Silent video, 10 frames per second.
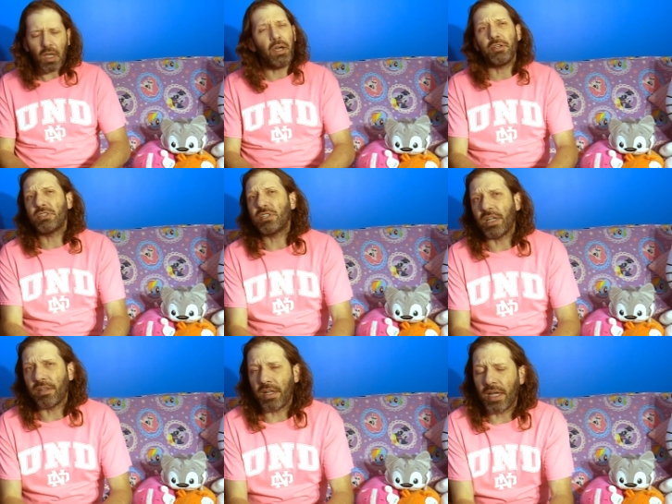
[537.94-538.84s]

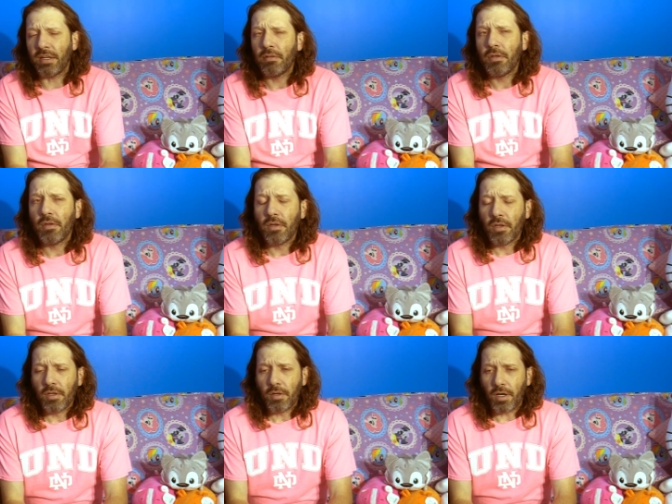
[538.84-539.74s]
understand that.
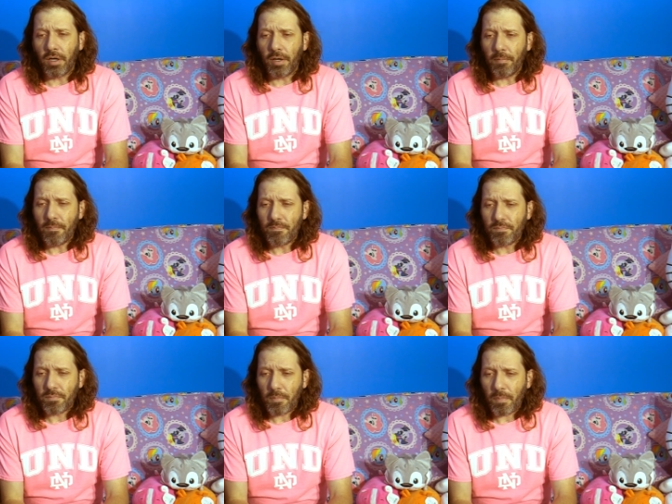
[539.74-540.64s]
Um,
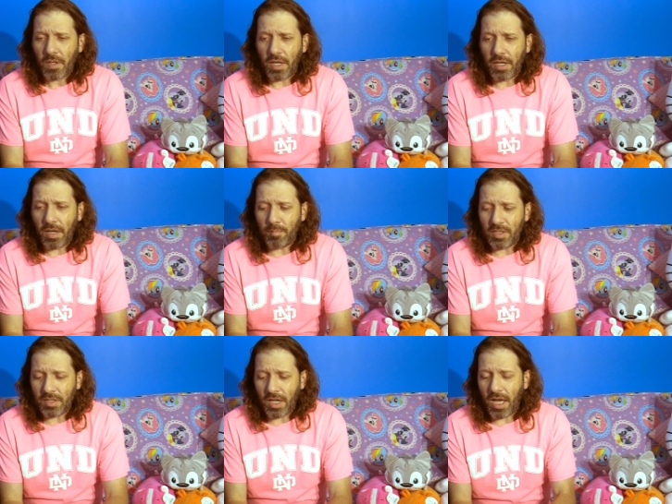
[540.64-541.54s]
and I
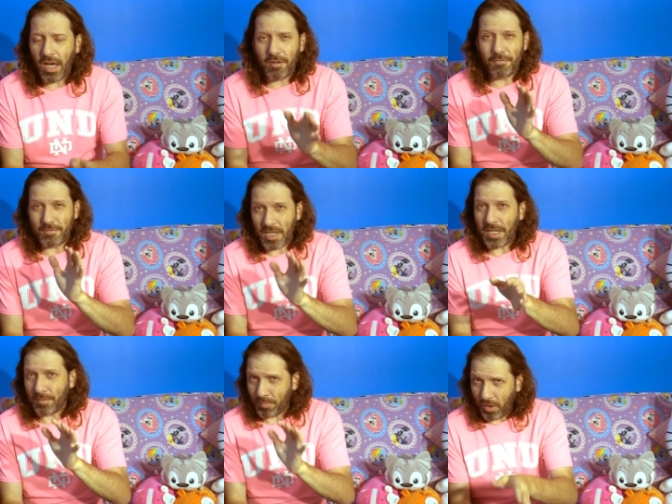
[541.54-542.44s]
mean, I've
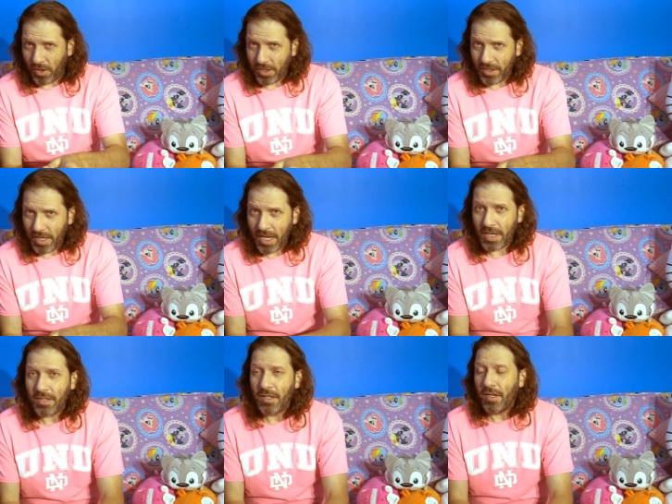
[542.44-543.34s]
taken part in
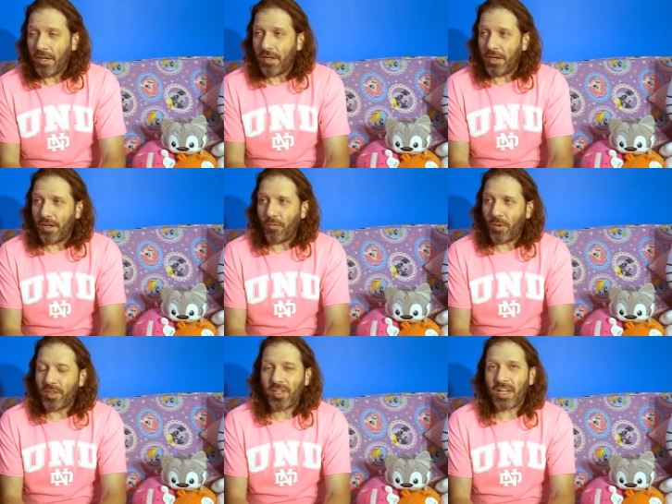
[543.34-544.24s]
that. Uh,
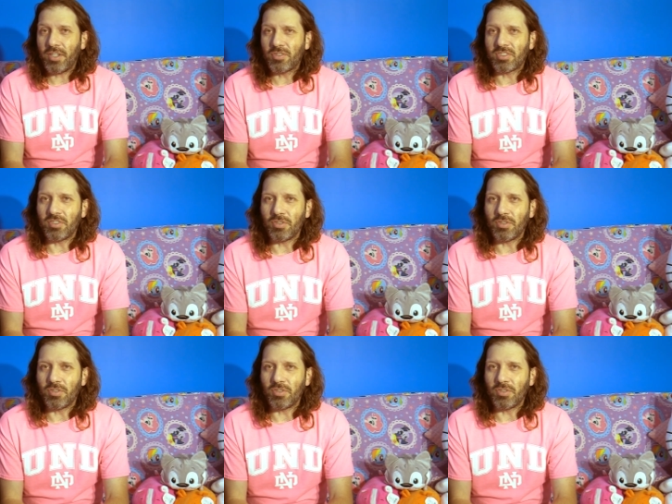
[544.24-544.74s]
one thing I used to